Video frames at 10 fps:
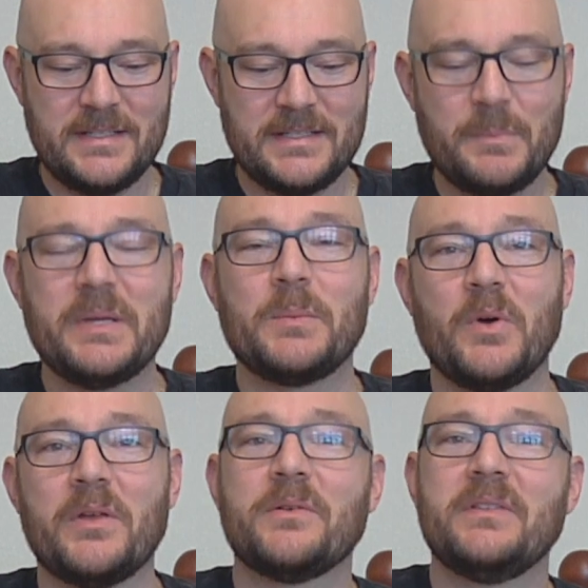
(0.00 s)
Its big
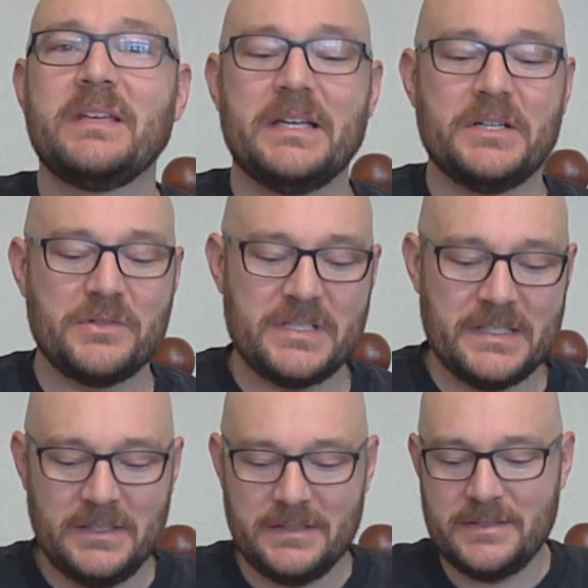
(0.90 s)
brother, the
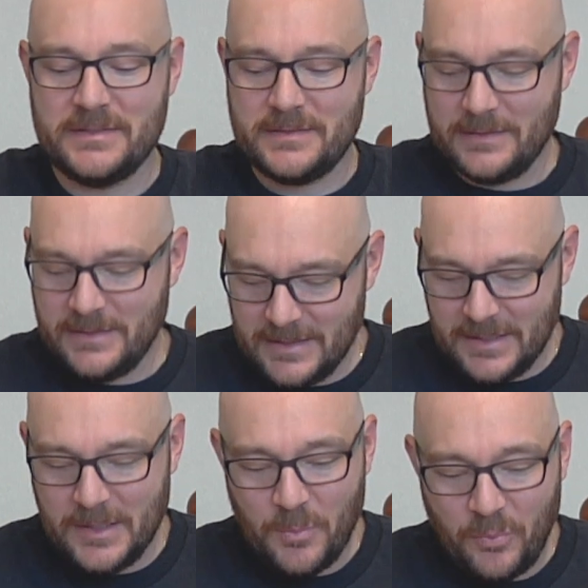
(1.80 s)
Yggdrasil, is
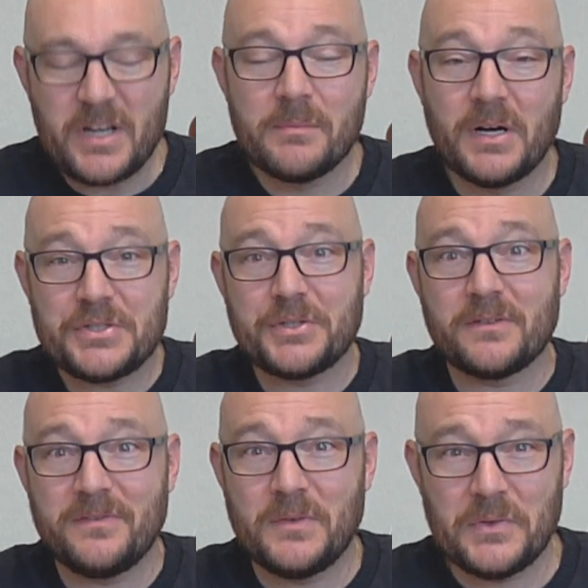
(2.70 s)
pretty much
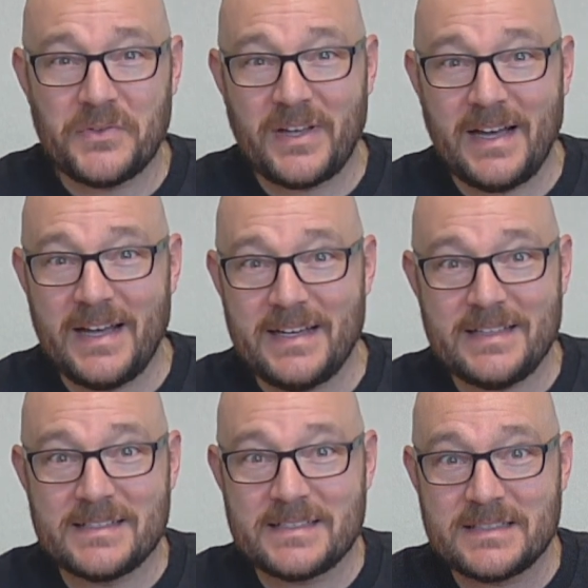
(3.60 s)
your
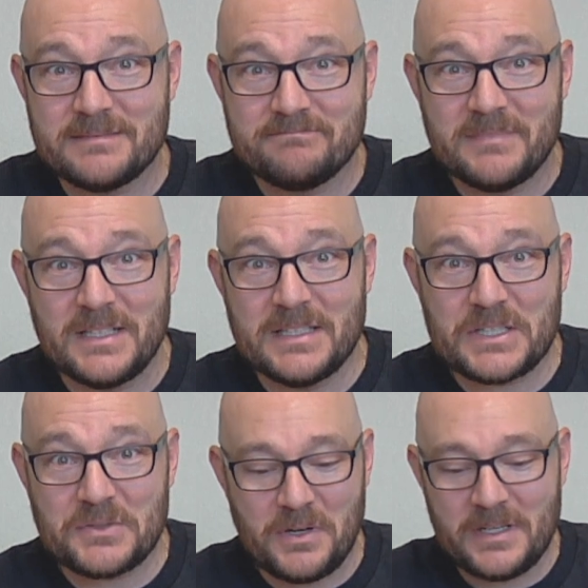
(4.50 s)
full-size
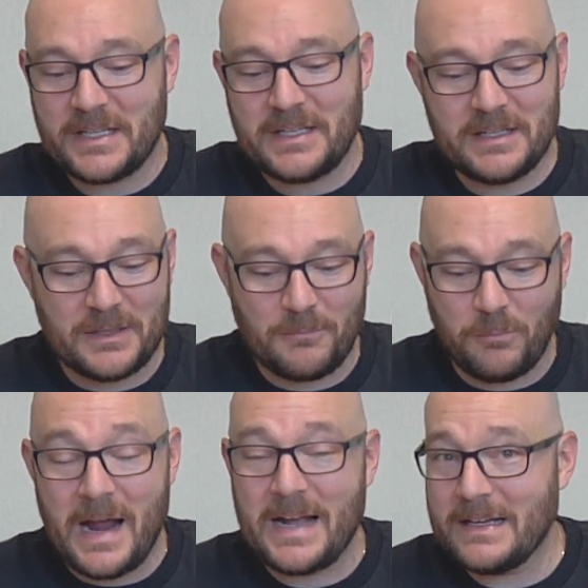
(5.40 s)
electronic
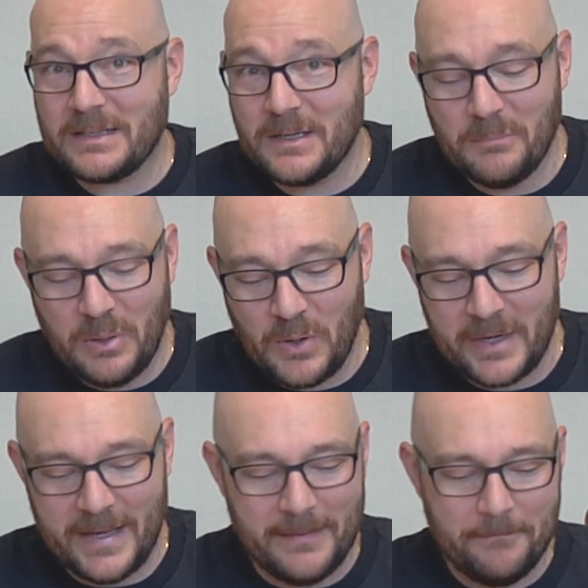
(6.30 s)
rack component.